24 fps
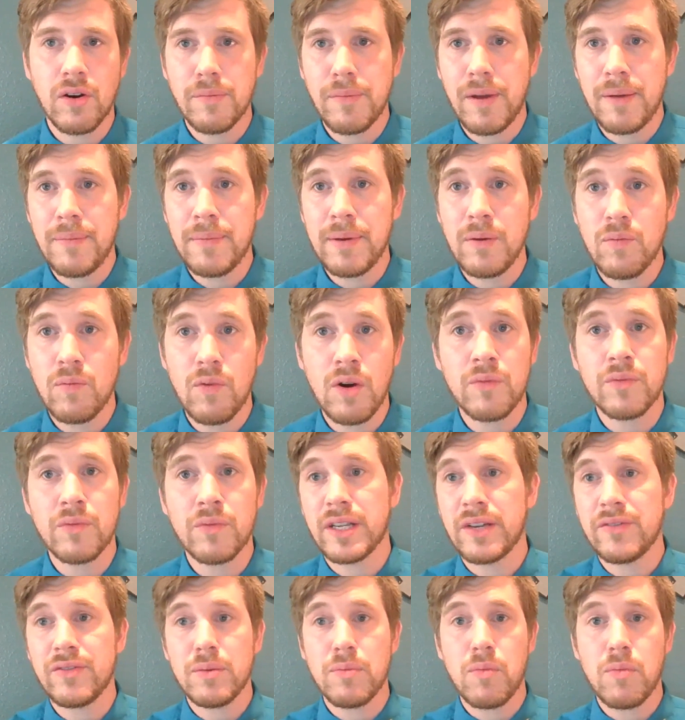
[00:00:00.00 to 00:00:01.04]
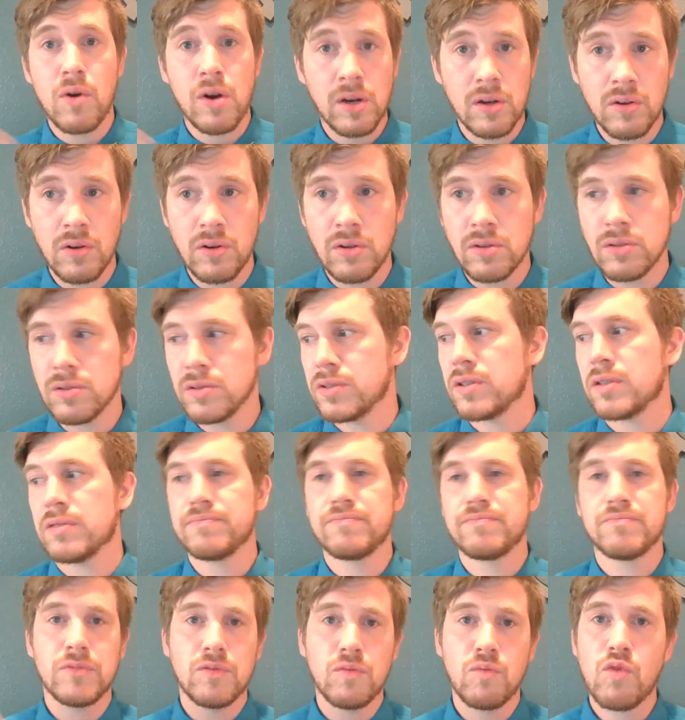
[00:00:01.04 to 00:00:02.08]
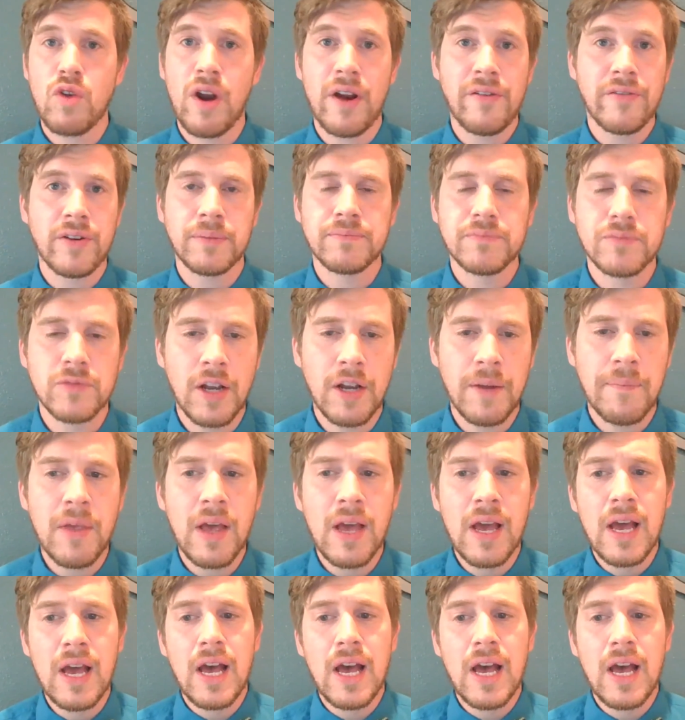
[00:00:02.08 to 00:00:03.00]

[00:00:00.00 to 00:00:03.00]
or maybe one would give you more gold or whatever. Right?